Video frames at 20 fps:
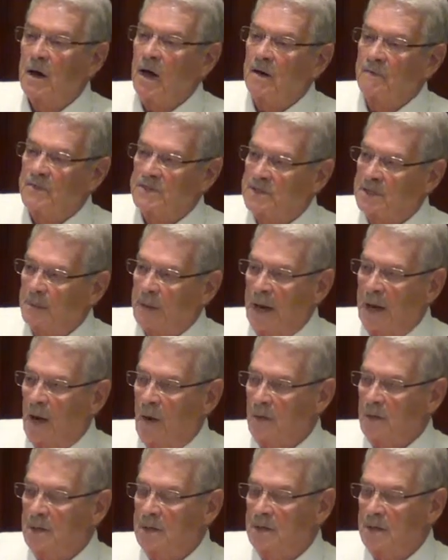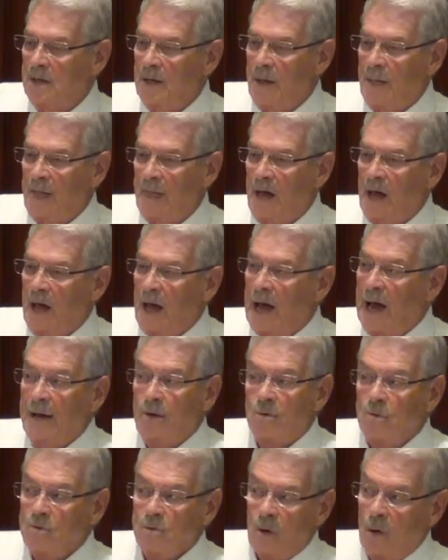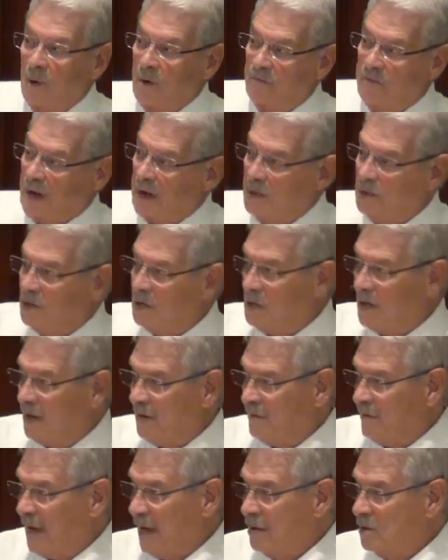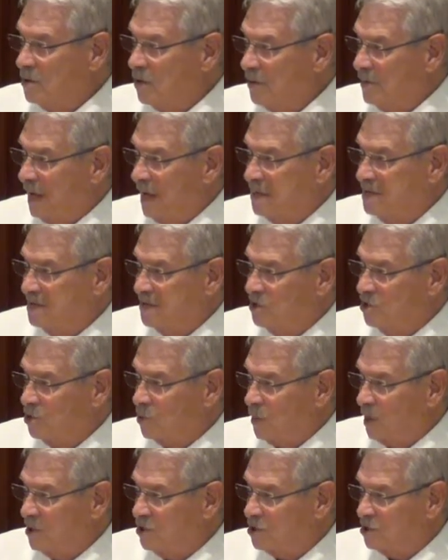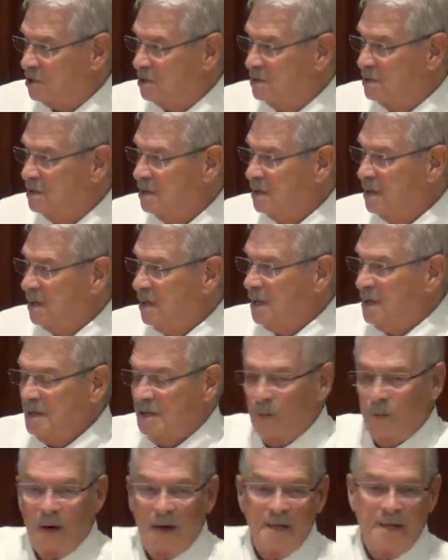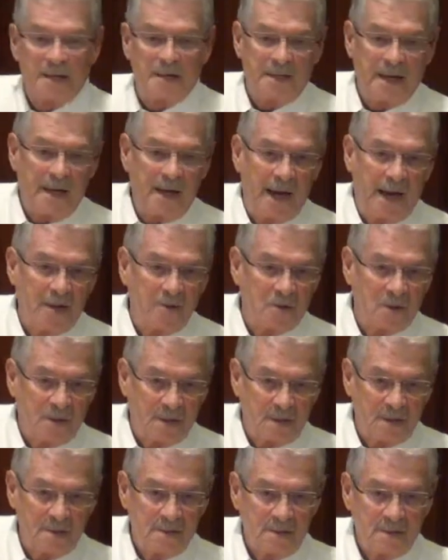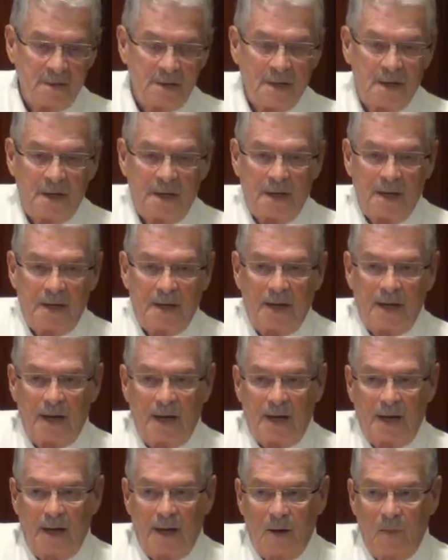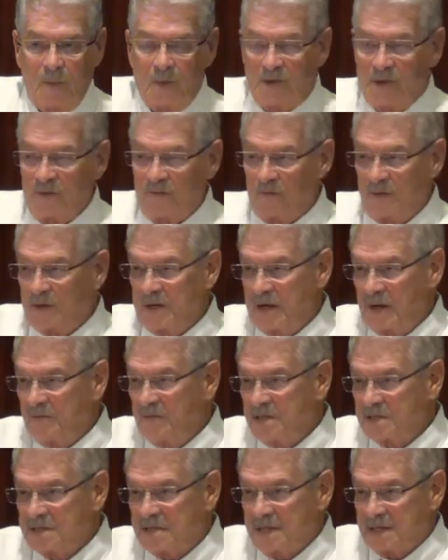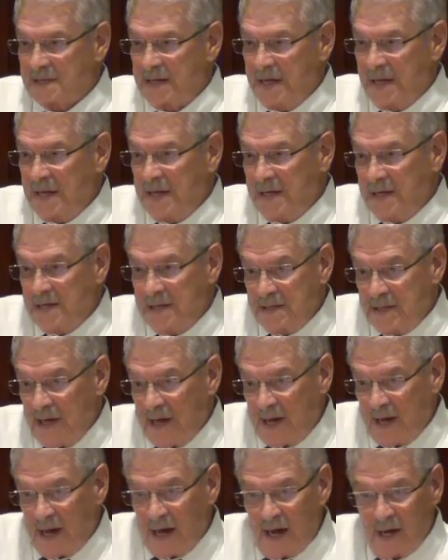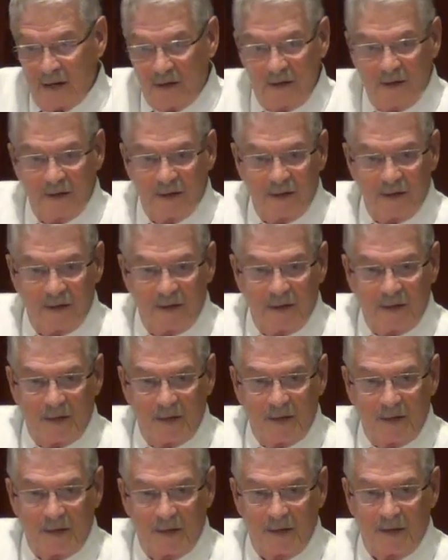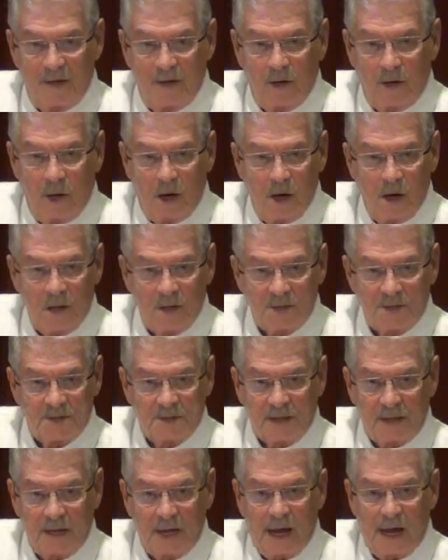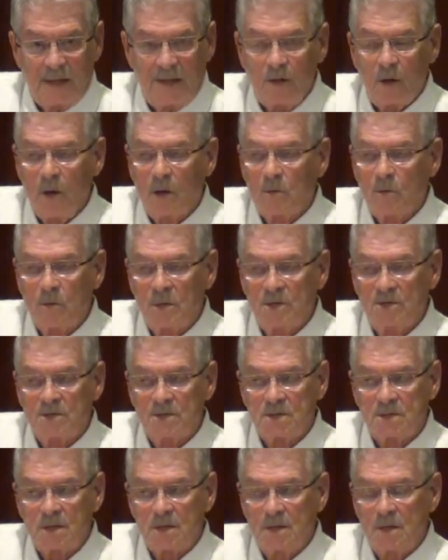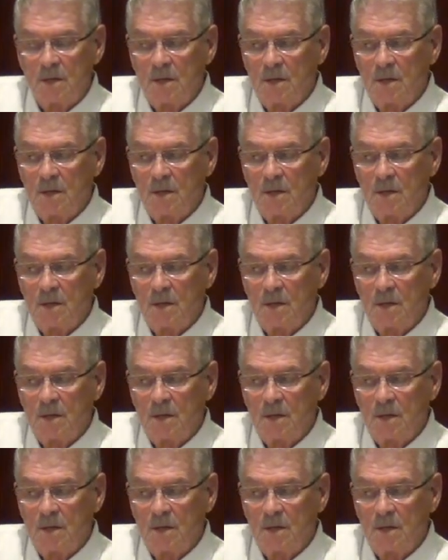love is about. I don't know if I could have handled that situation the way that they handled it, with the forgiveness that they had in their hearts. I thought it was